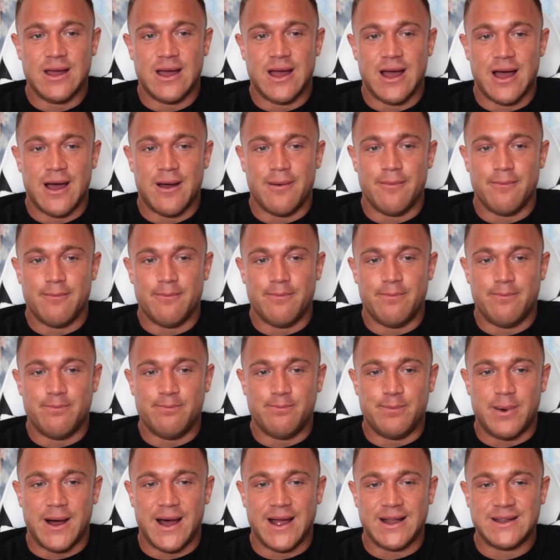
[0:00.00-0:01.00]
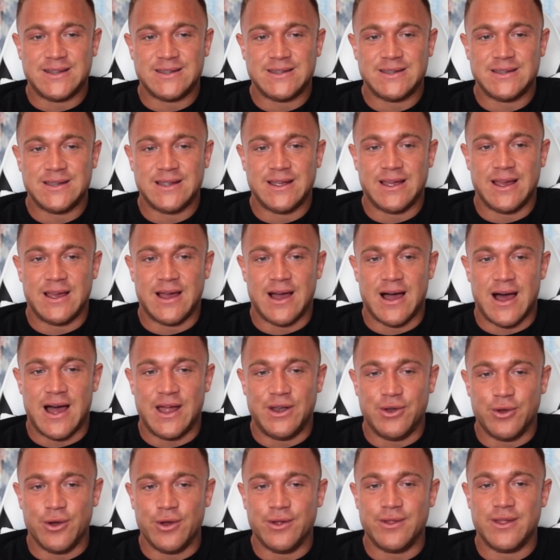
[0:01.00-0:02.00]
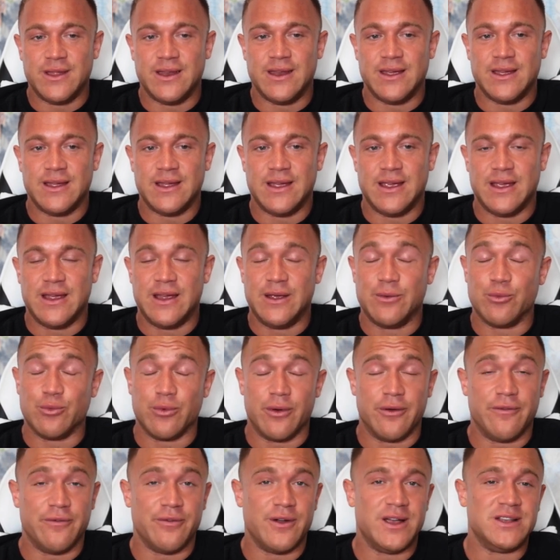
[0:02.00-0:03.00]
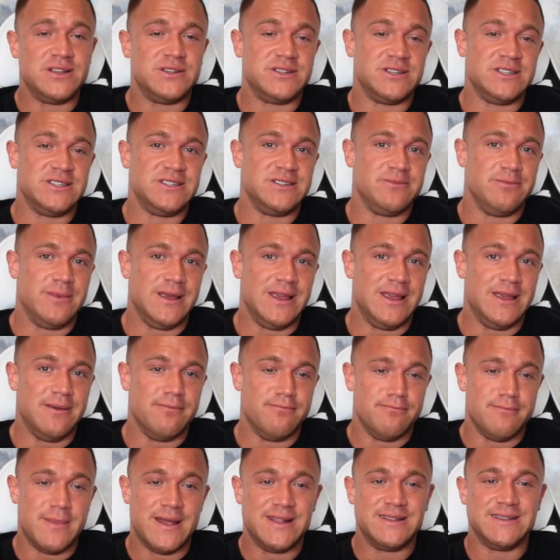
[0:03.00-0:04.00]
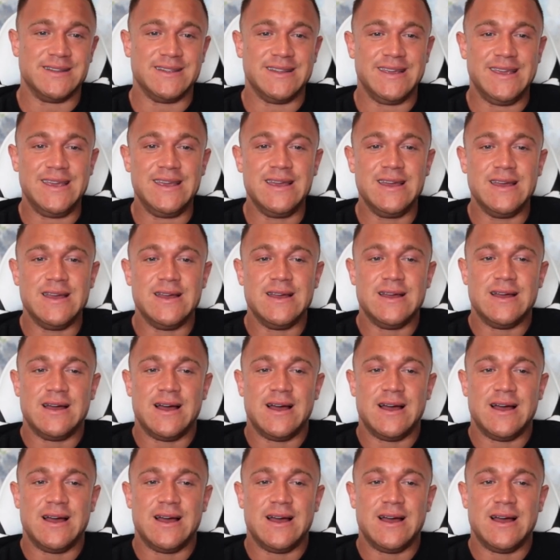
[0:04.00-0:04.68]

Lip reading: but I know that it refreshes me mentally